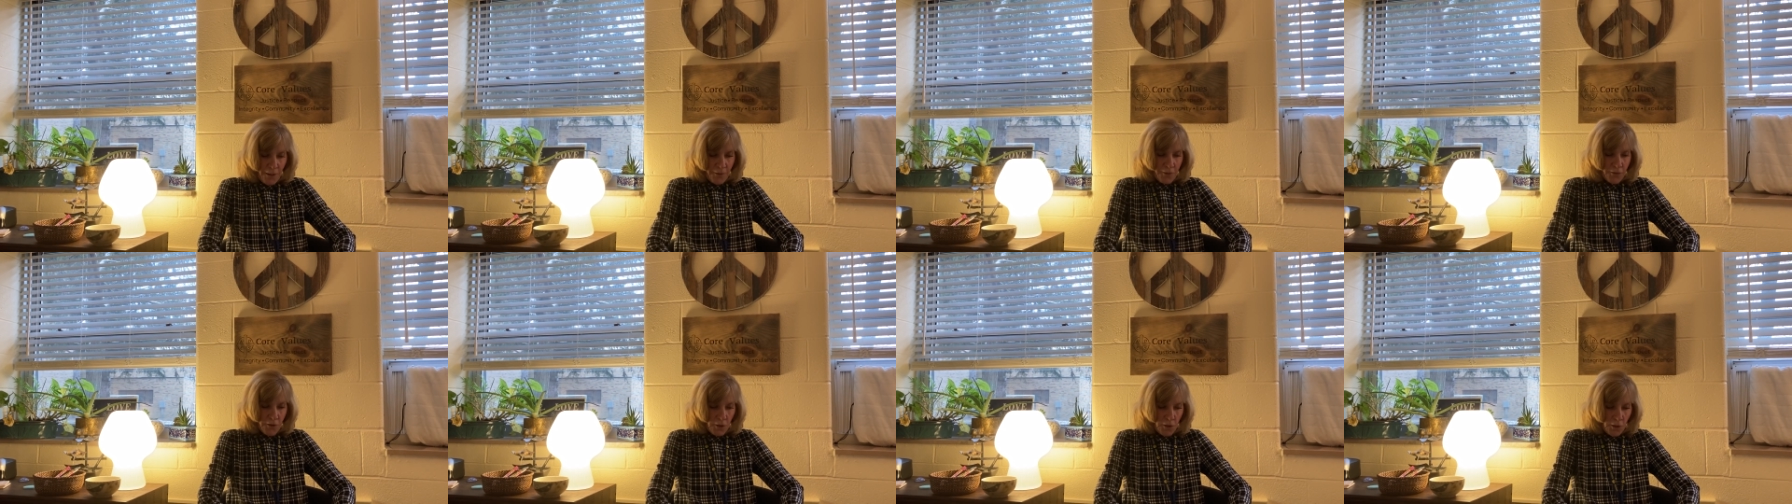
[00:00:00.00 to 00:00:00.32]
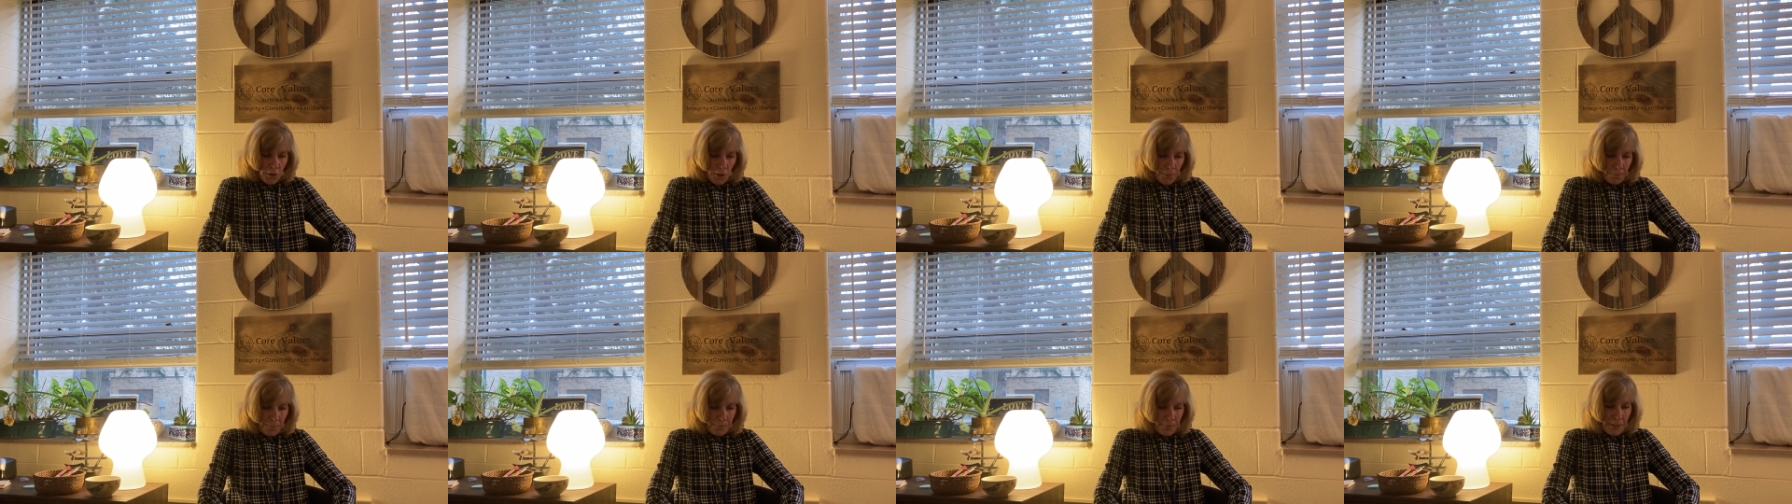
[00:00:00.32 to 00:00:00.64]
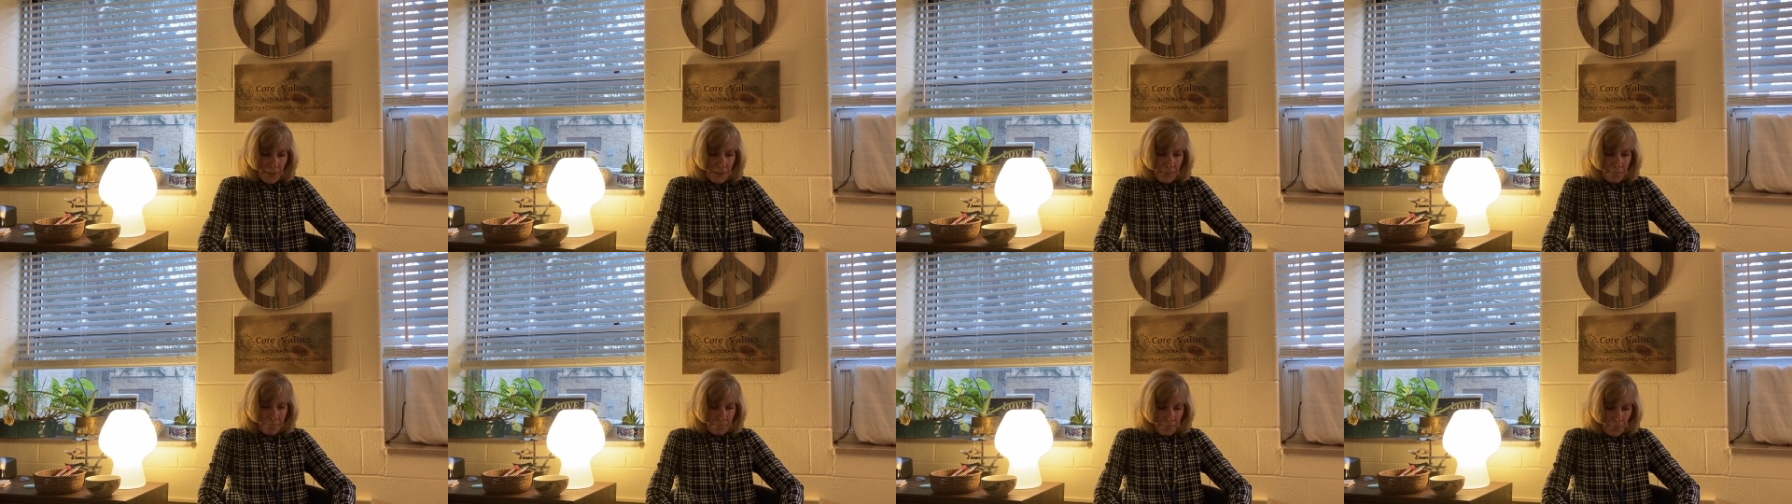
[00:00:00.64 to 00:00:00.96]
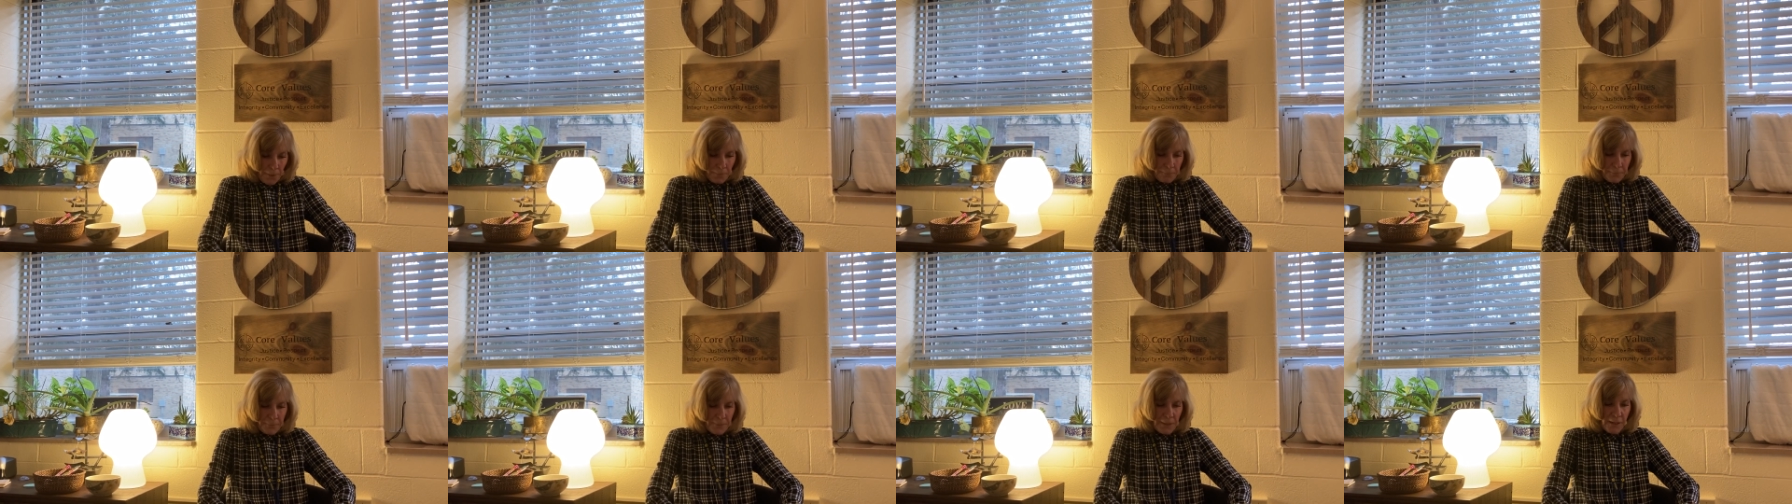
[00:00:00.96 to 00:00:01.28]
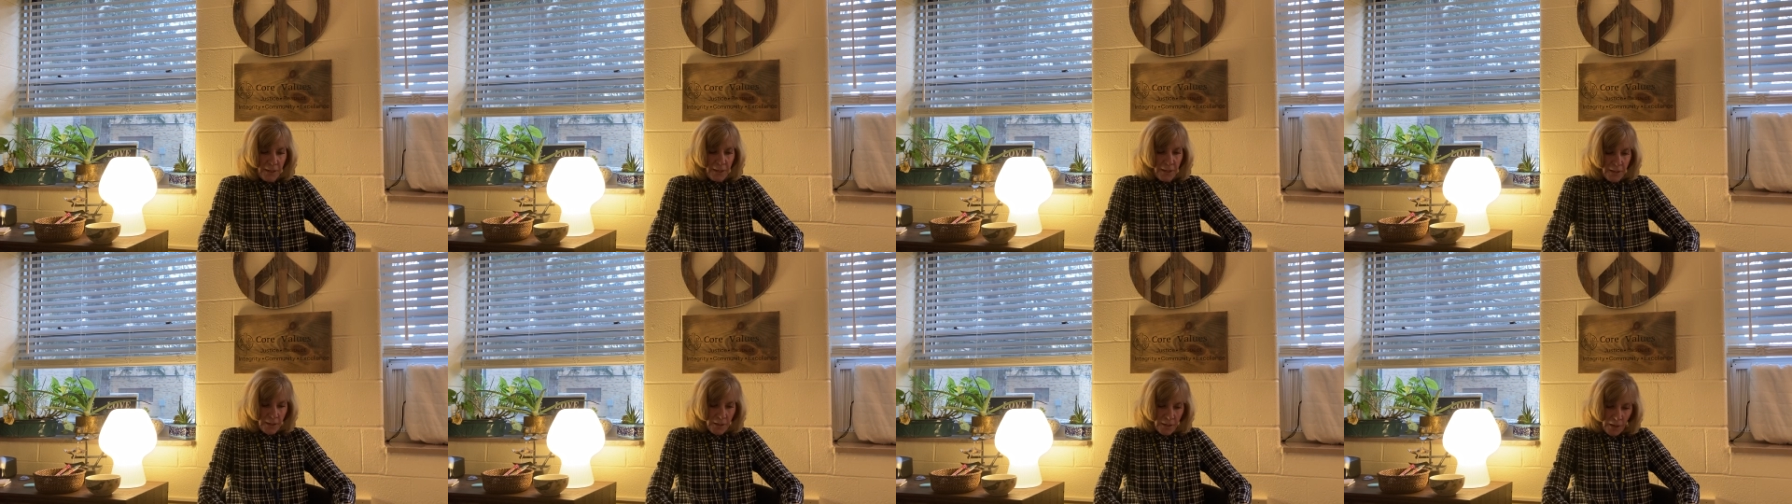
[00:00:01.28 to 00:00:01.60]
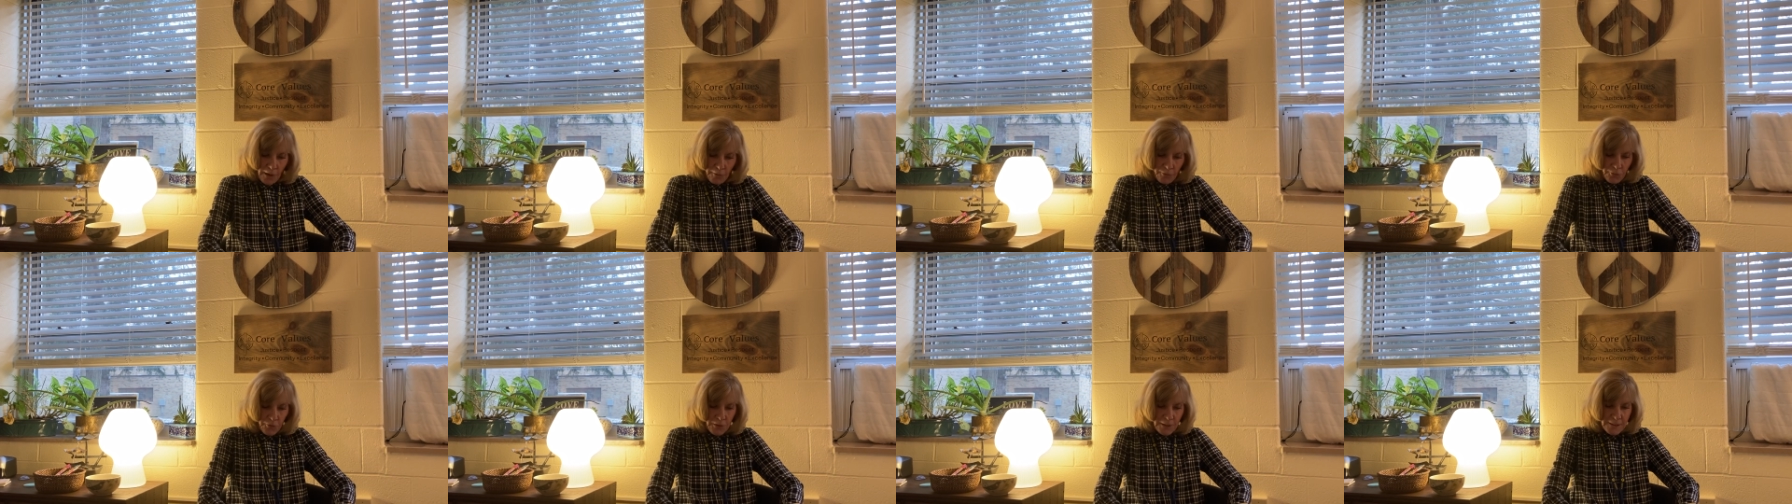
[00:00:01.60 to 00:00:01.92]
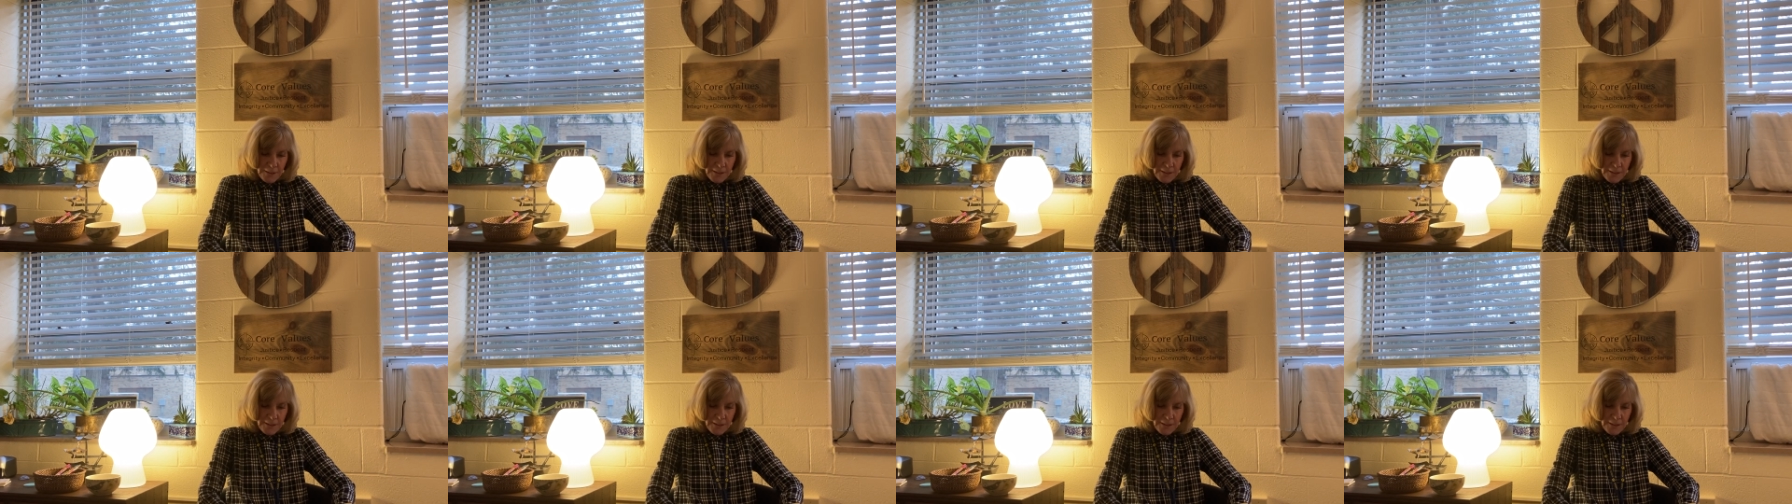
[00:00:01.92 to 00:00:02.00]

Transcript: the lumpy, bumpy covering